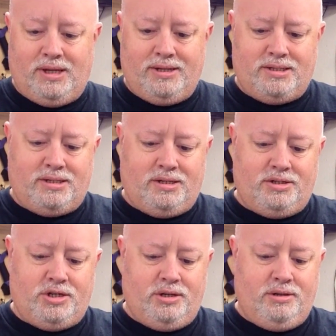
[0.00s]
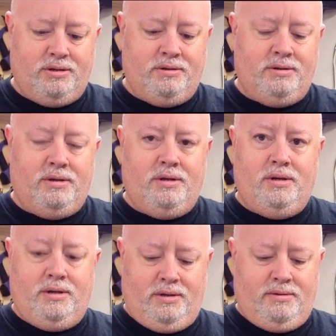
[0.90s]
as such.
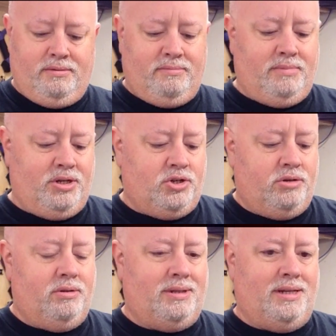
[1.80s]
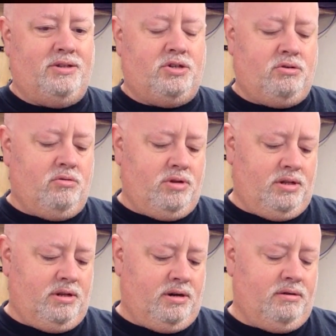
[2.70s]
Make sure that that's screwed
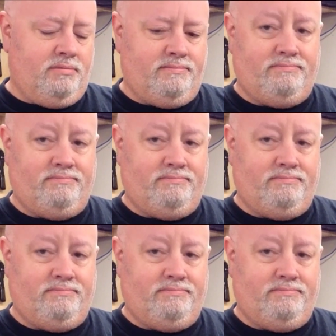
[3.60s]
in there.